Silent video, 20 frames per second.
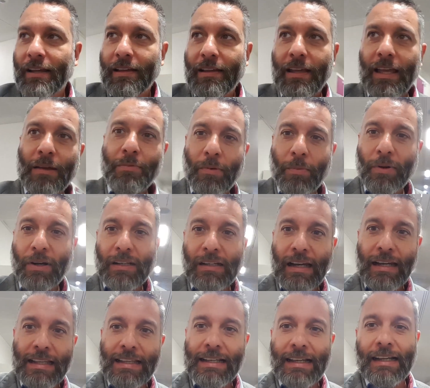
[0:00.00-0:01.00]
everybody in La
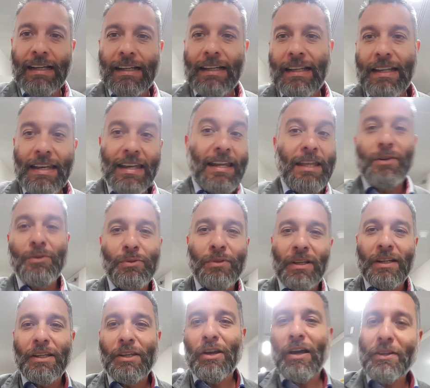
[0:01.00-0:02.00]
Liga knew that
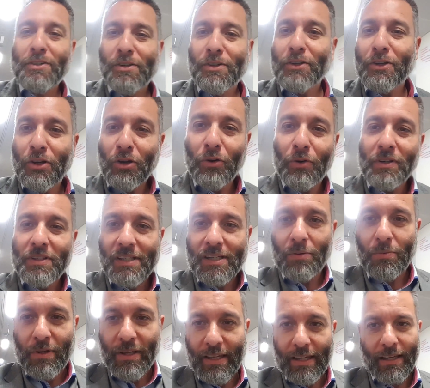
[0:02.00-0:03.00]
you actually go at
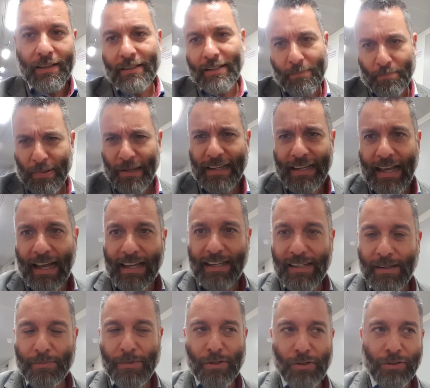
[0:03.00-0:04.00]
Sevilla, the big guys I'm
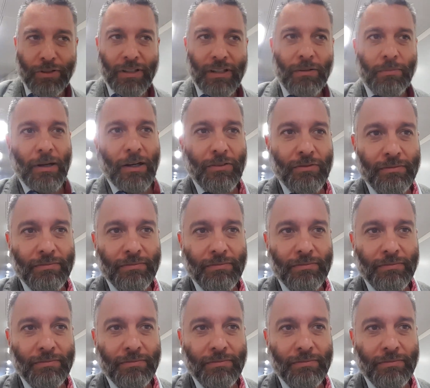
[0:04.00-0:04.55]
talking about,